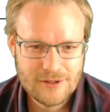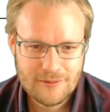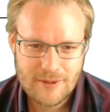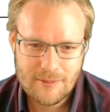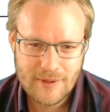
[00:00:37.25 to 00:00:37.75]
Do you
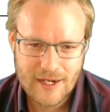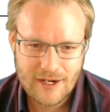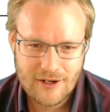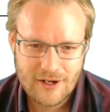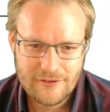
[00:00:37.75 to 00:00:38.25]
remember
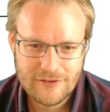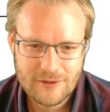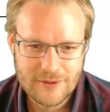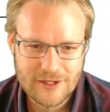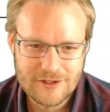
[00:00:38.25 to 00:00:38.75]
how often
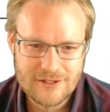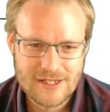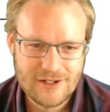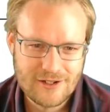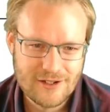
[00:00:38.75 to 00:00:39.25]
we used
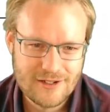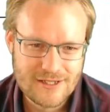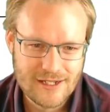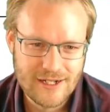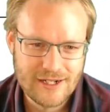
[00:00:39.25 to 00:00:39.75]
our cast
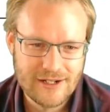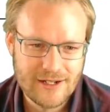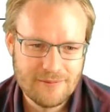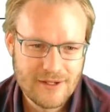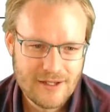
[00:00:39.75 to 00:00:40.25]
diagram?
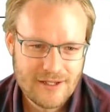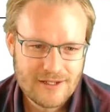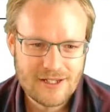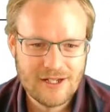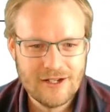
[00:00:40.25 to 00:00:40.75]

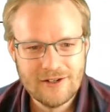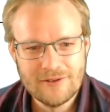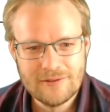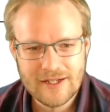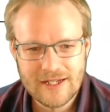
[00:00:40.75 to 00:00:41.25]
So
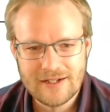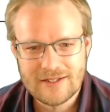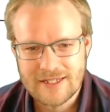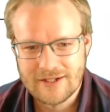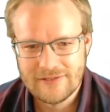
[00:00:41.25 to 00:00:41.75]
we had a
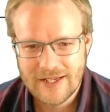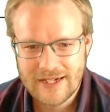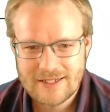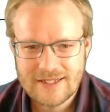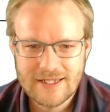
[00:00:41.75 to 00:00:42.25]
set of
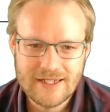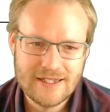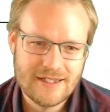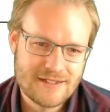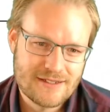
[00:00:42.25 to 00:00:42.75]

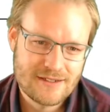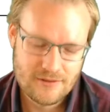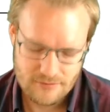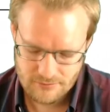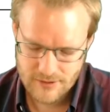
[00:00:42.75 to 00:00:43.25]
axes,
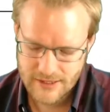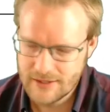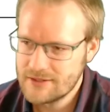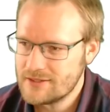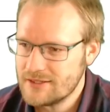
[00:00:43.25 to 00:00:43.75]

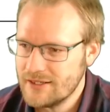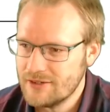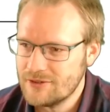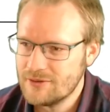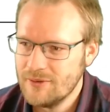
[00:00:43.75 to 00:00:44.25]
x
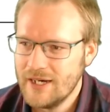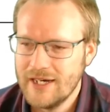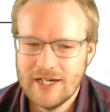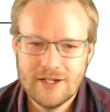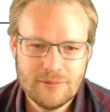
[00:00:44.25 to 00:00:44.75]
and
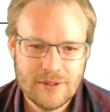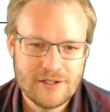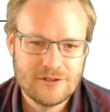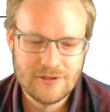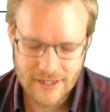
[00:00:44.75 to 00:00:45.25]
y,
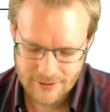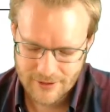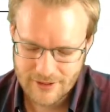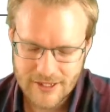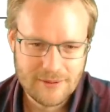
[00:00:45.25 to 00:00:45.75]
but really we
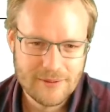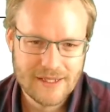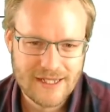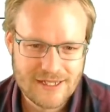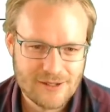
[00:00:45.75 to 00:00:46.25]
don't care about
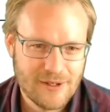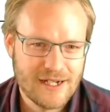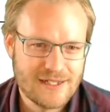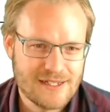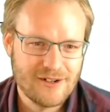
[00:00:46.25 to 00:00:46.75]
the x and y.
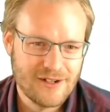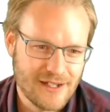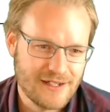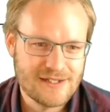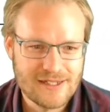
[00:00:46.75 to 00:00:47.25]
It's 0,
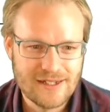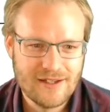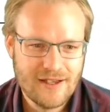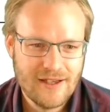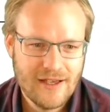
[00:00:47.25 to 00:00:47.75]
90,
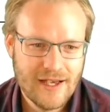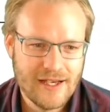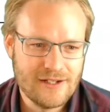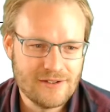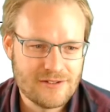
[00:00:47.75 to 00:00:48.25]

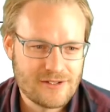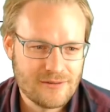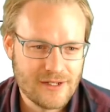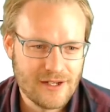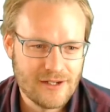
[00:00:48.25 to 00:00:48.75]
and
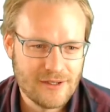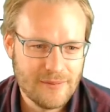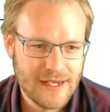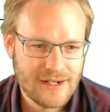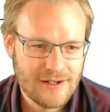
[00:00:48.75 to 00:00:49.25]
we know in the
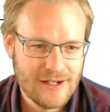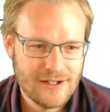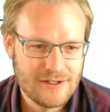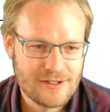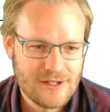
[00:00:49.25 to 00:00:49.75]

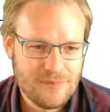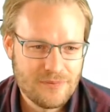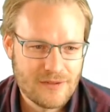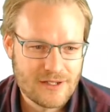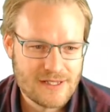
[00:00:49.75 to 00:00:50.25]
background
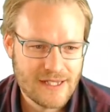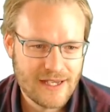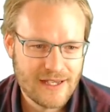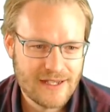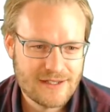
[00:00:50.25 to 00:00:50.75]
the
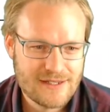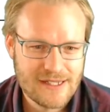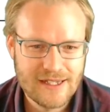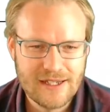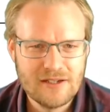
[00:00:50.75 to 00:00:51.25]
CAST,
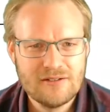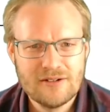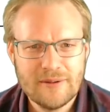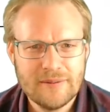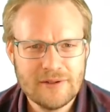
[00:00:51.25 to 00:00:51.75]

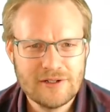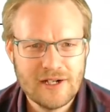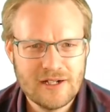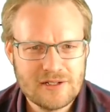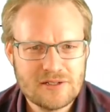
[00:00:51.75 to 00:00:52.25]
remember it
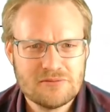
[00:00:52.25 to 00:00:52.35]
right?